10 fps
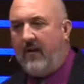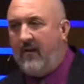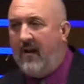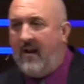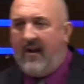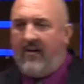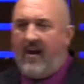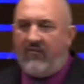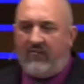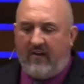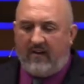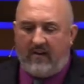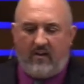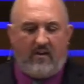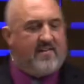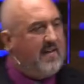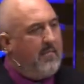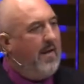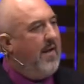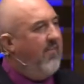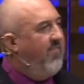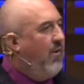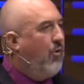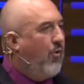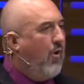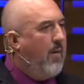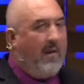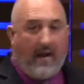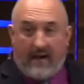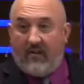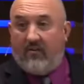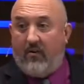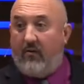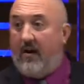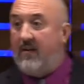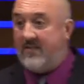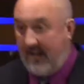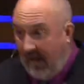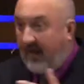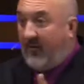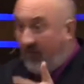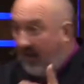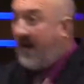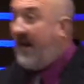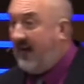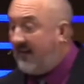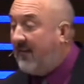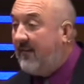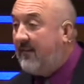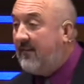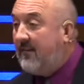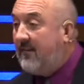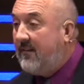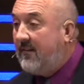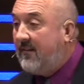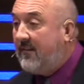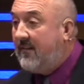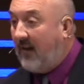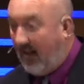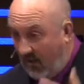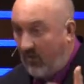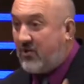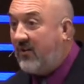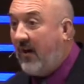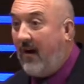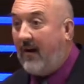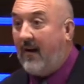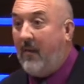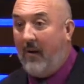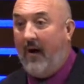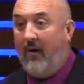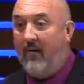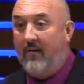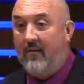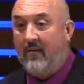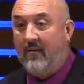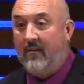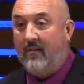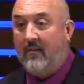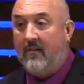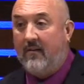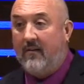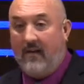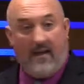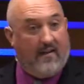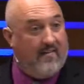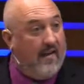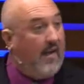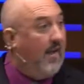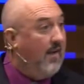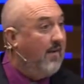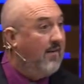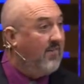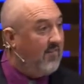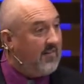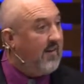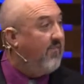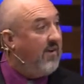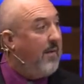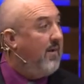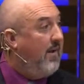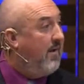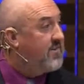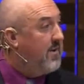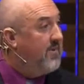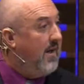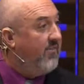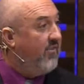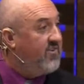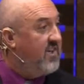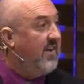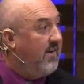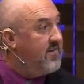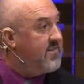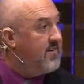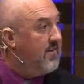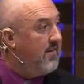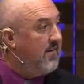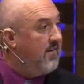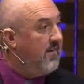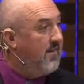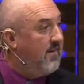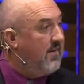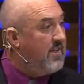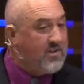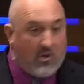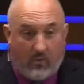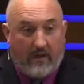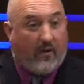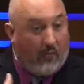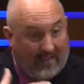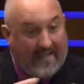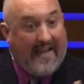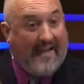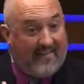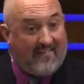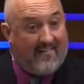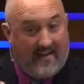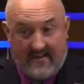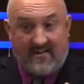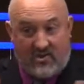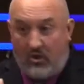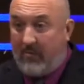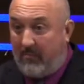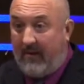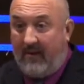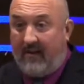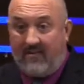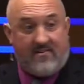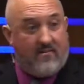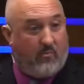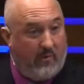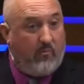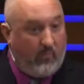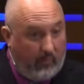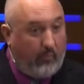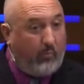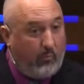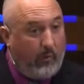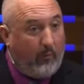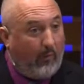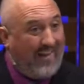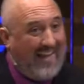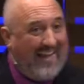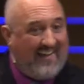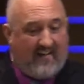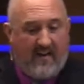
and and not feeling good and say, Man, I feel crummy, I can turn around and say, I can relate. I know what you're talking about. I can dig it. This is a tough time of year sometimes for sickness. So we can relate as human beings. We, we, we relate